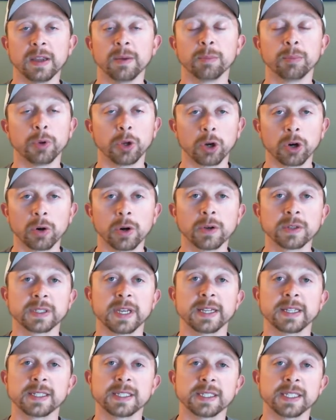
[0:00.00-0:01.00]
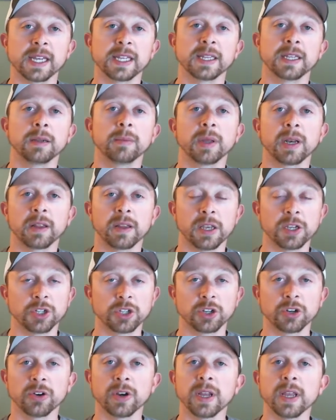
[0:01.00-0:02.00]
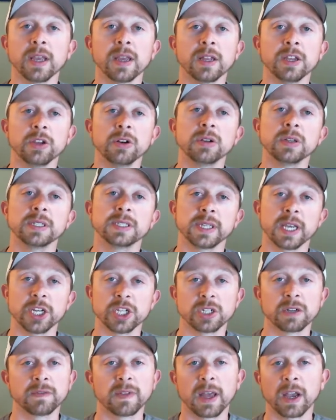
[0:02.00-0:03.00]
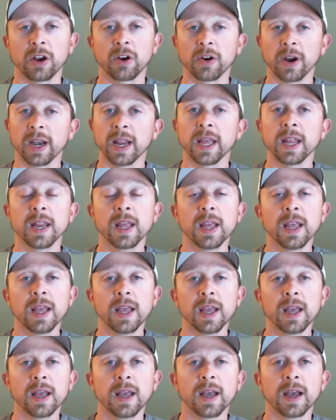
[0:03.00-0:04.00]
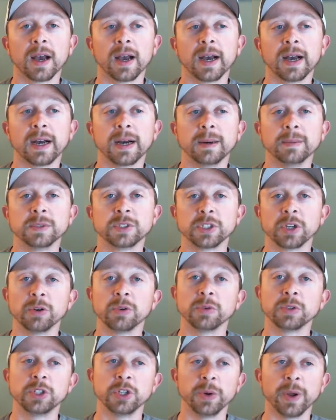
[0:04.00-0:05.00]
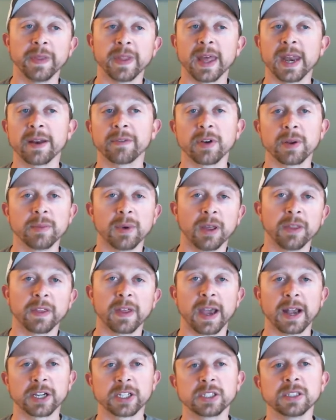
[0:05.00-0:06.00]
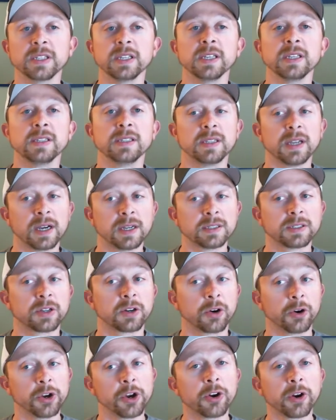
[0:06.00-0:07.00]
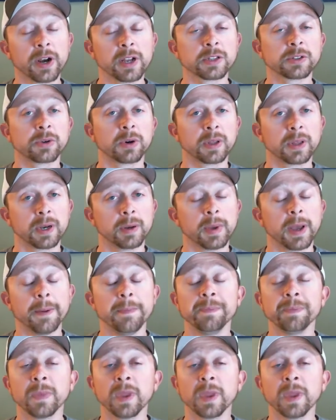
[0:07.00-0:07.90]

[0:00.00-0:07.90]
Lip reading: Bureaus like to see a little bit of history and utilization of that credit. So doing that every month actually does hurt your credit score a little bit.